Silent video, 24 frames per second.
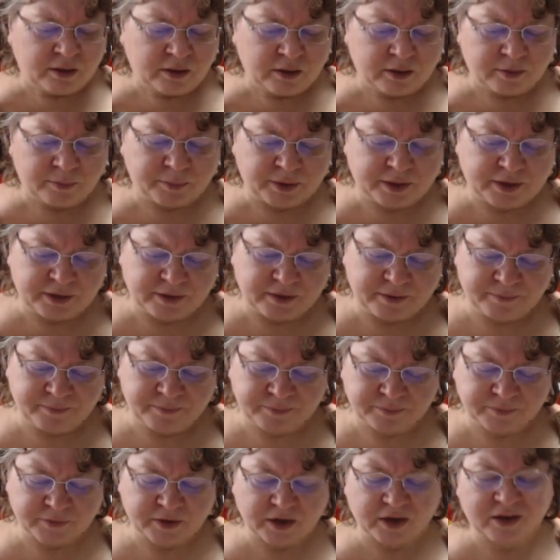But
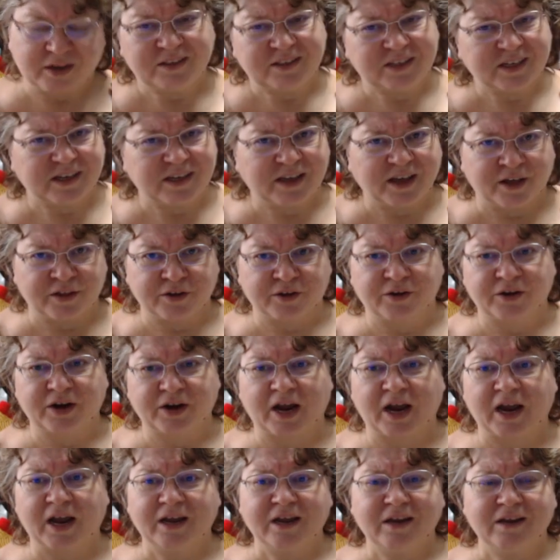altogether,
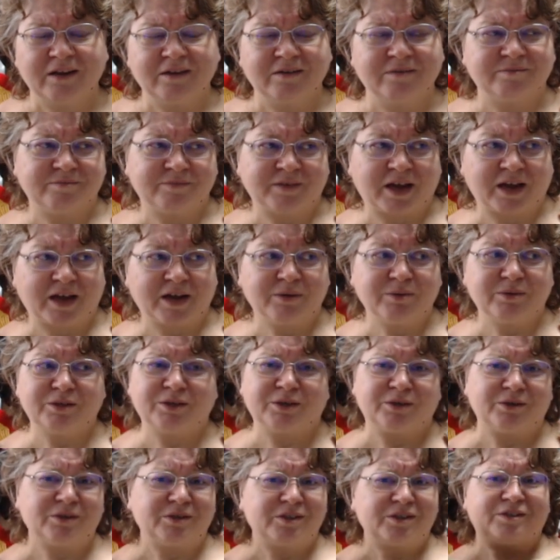I would
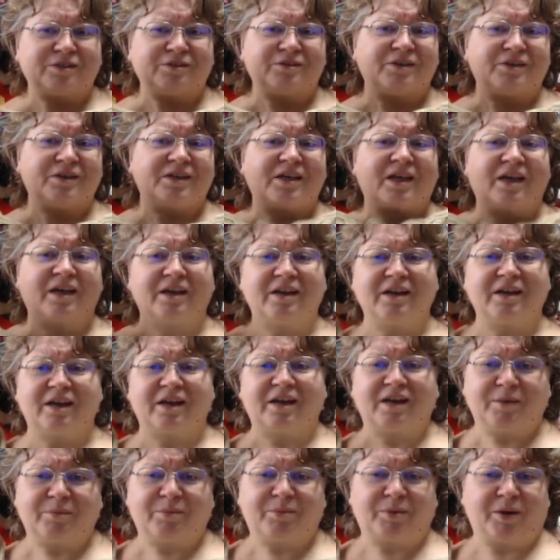totally do it again, and
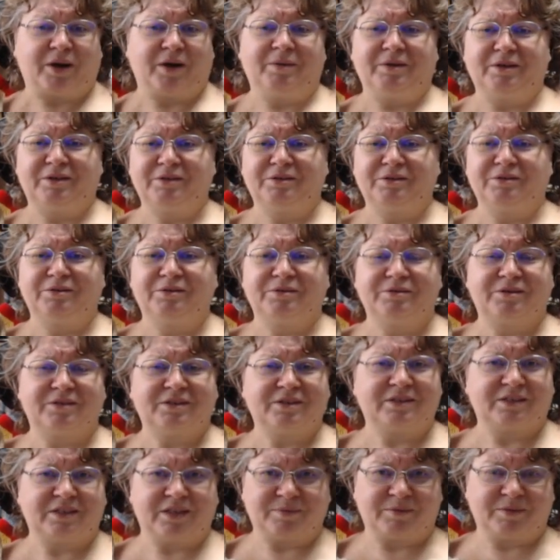I'd probably do the
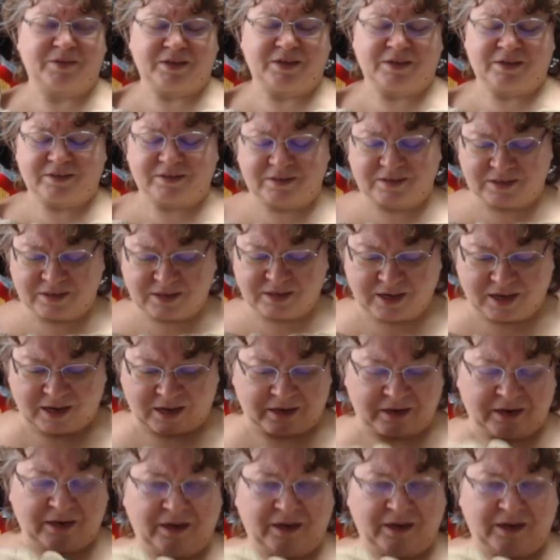same things again.